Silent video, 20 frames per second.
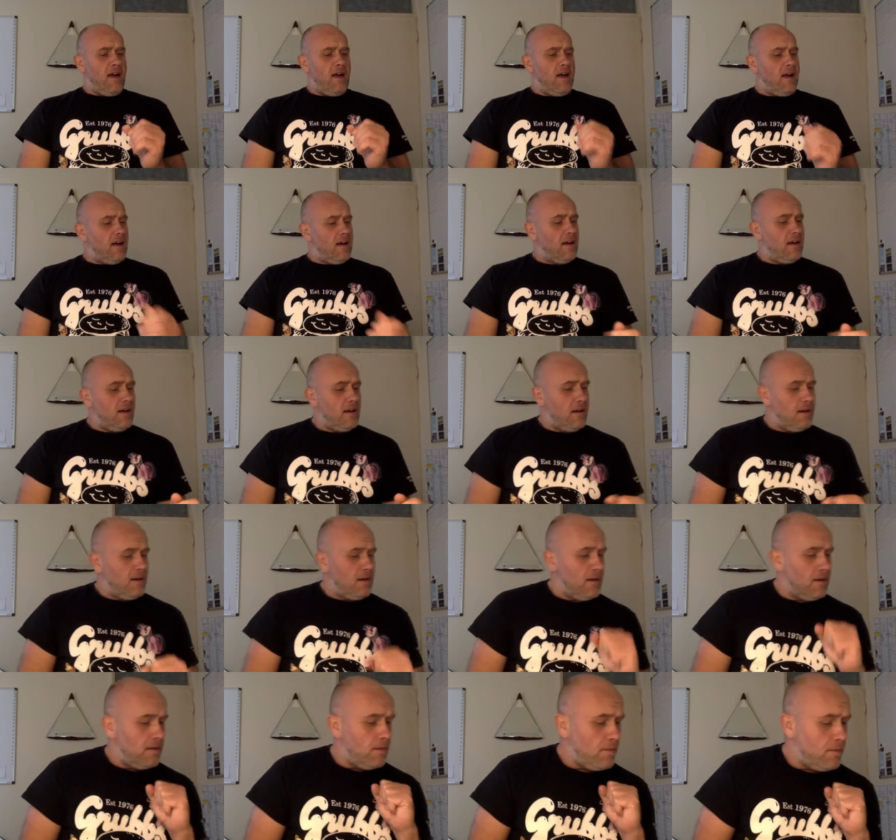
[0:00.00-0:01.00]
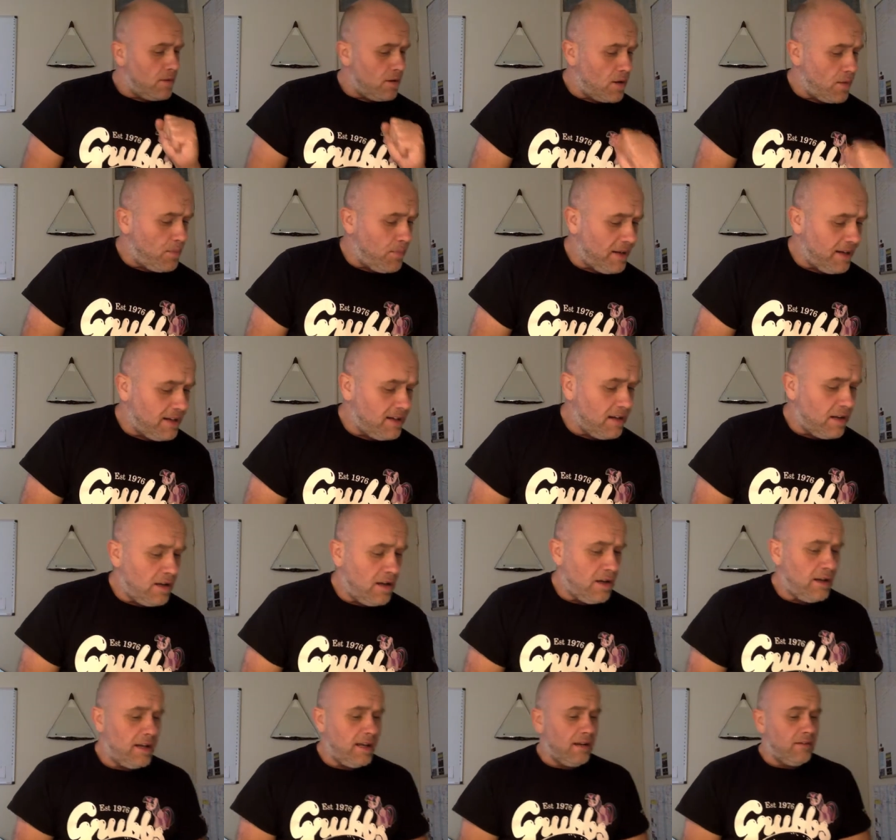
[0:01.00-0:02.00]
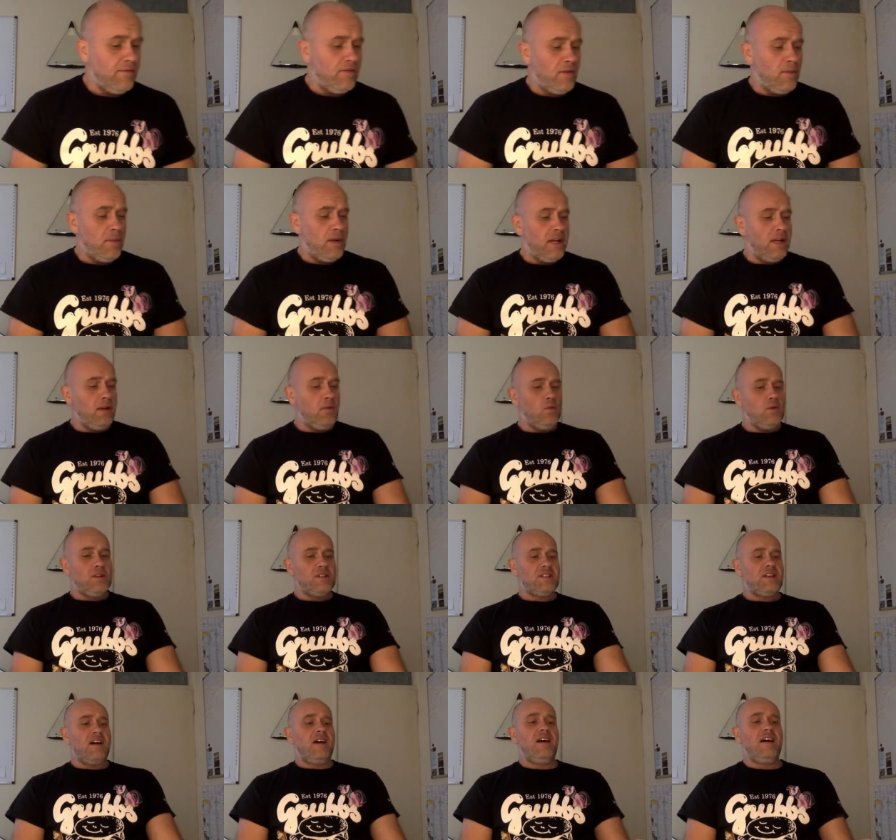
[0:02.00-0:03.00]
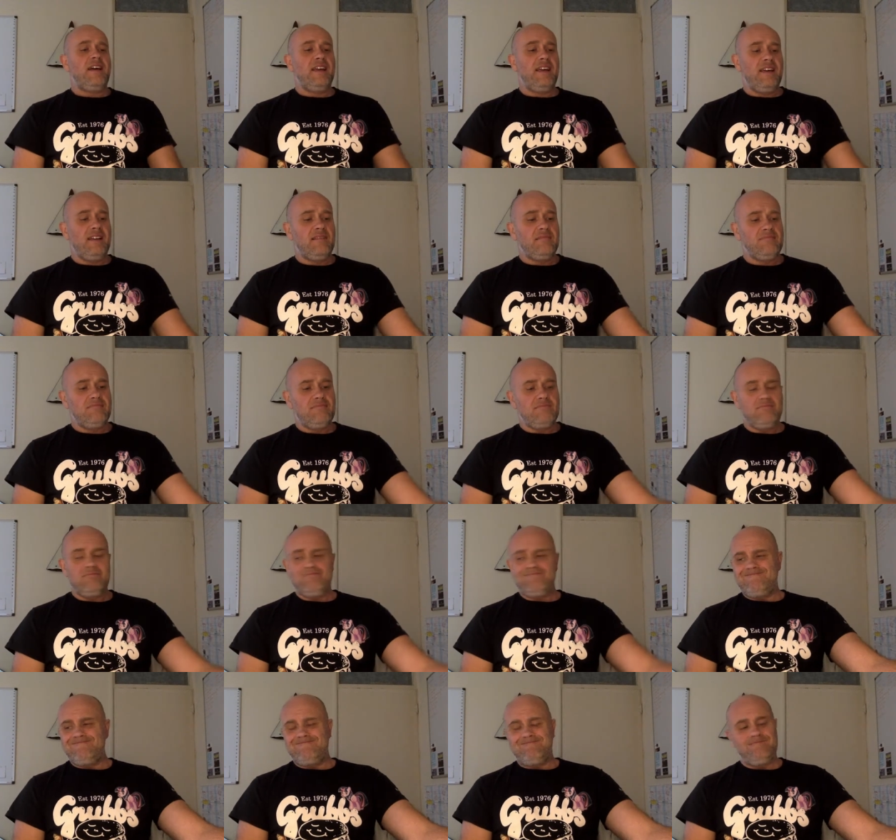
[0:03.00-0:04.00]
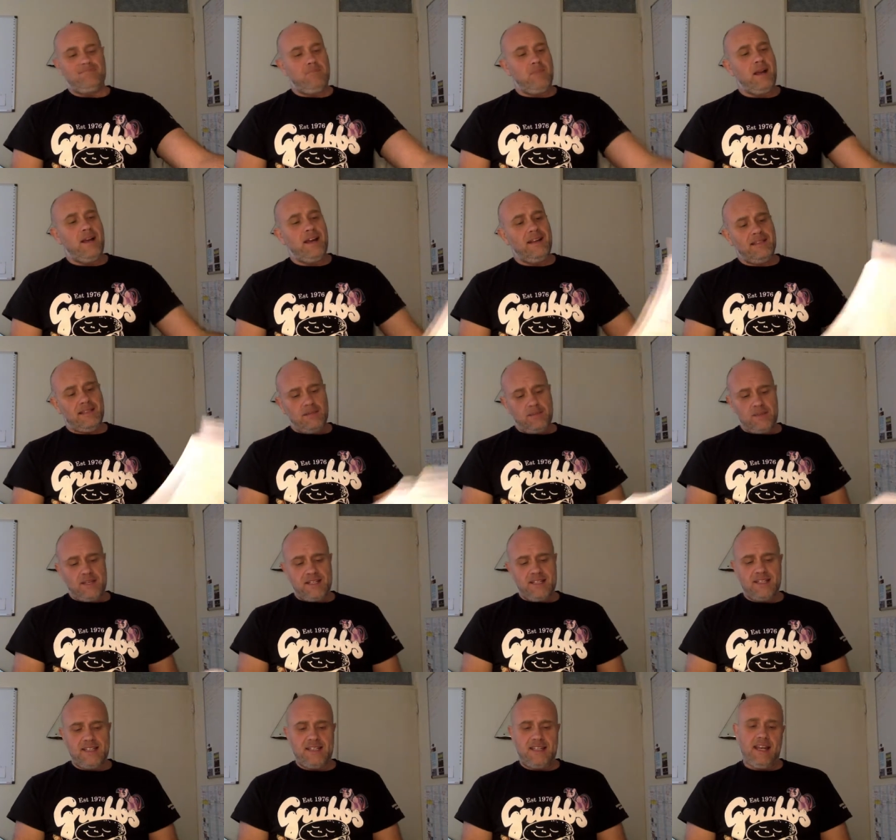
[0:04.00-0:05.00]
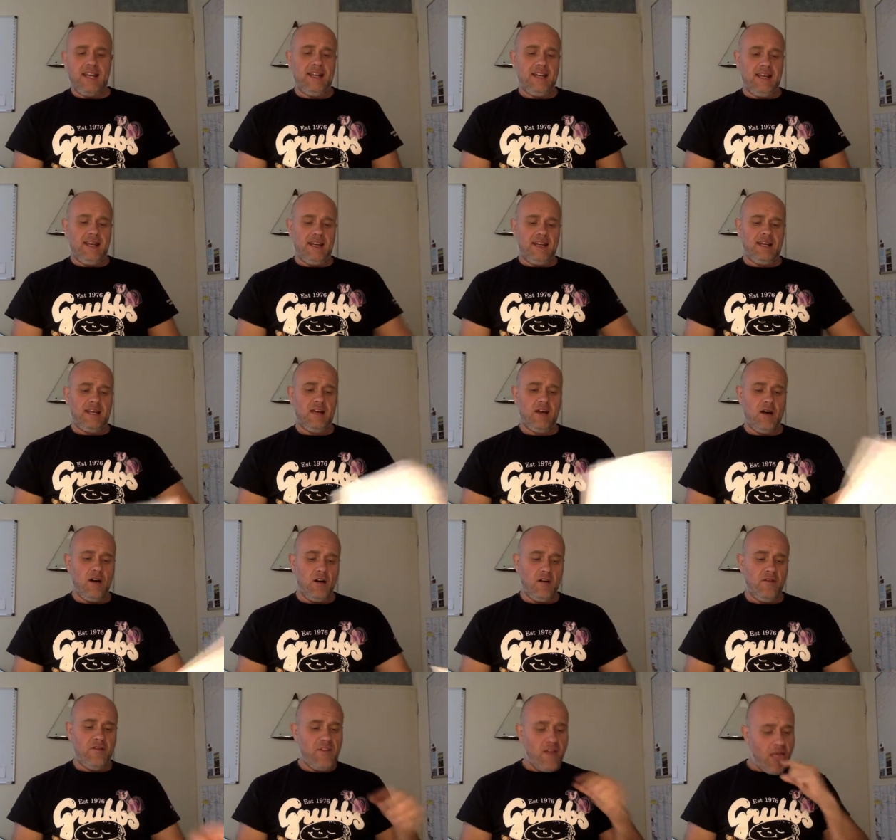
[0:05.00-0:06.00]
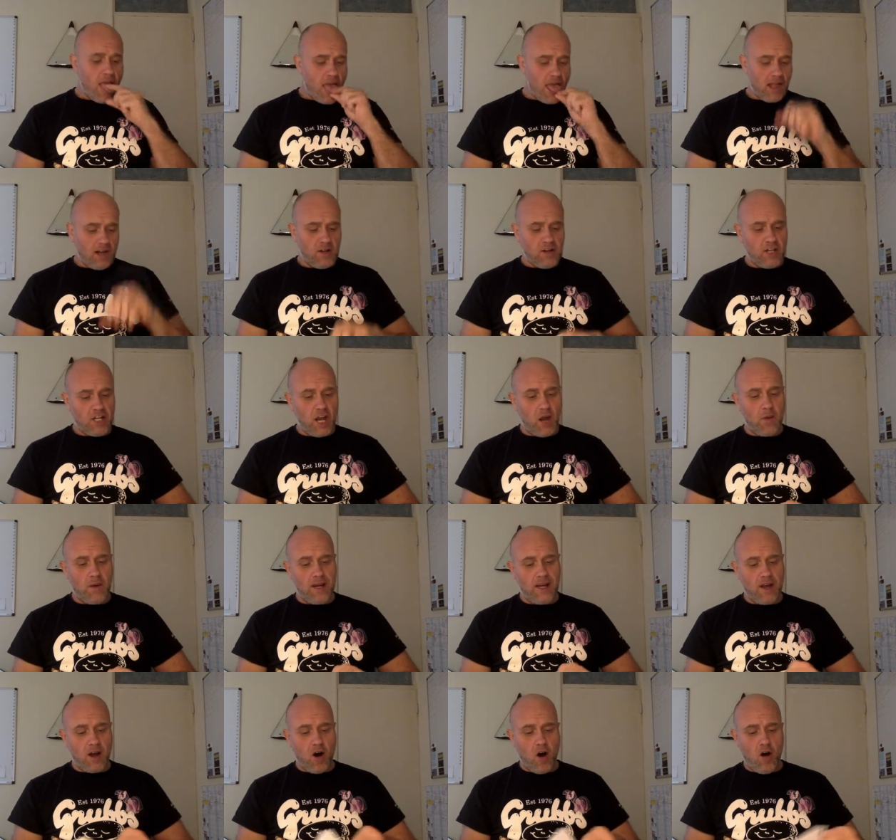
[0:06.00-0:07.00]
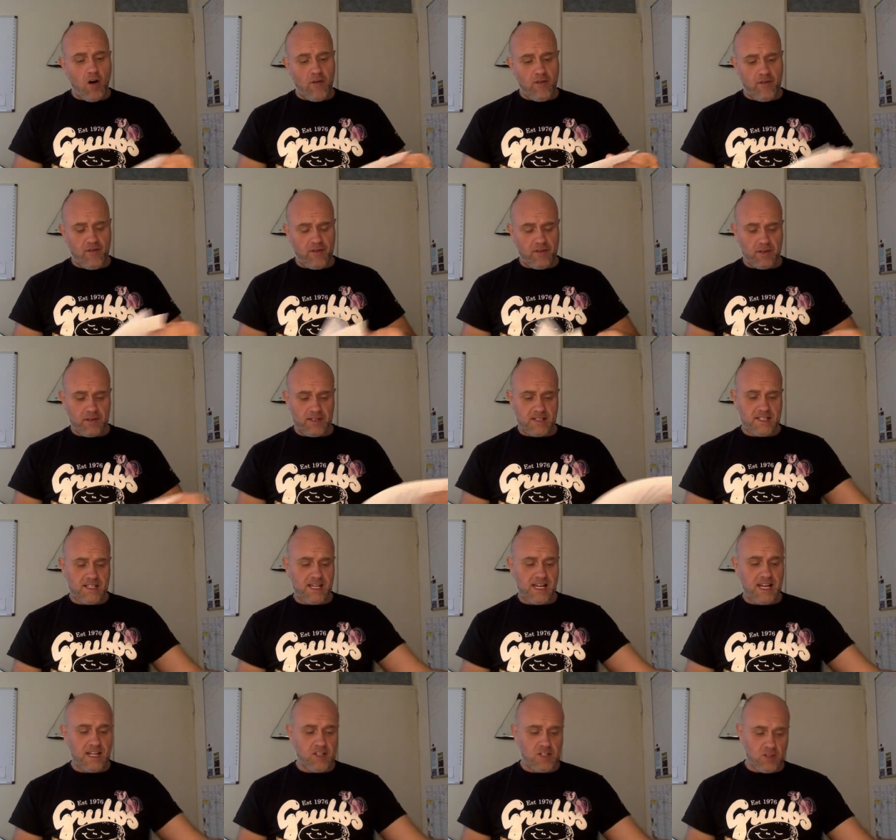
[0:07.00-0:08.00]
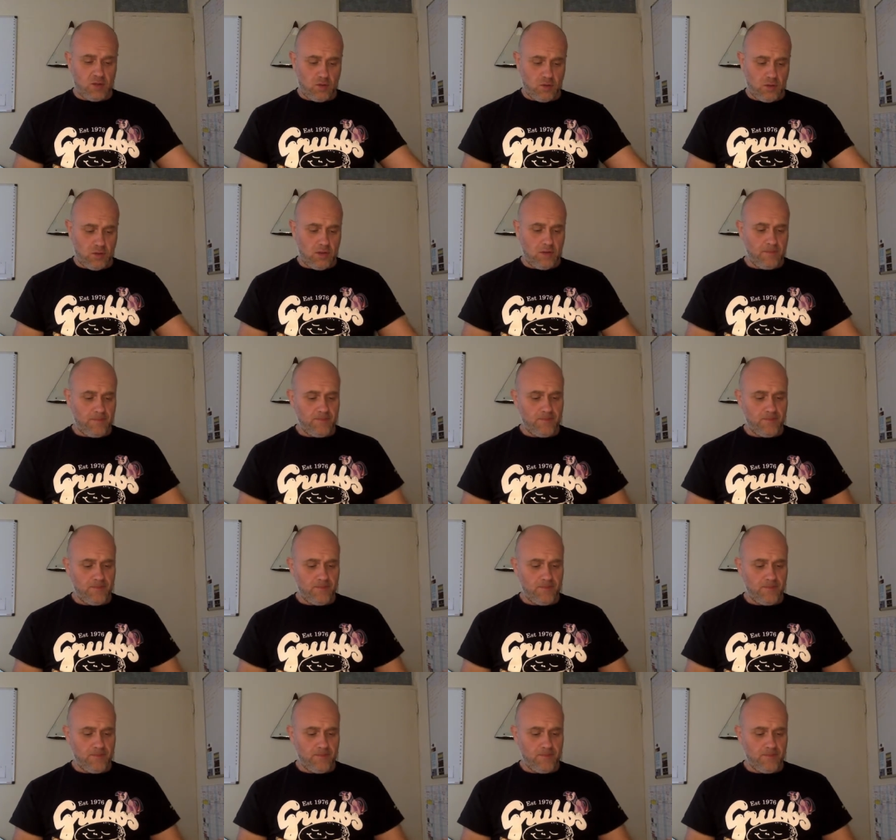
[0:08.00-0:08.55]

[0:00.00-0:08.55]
um, a big learning for me was I made the mistake of going off schedule.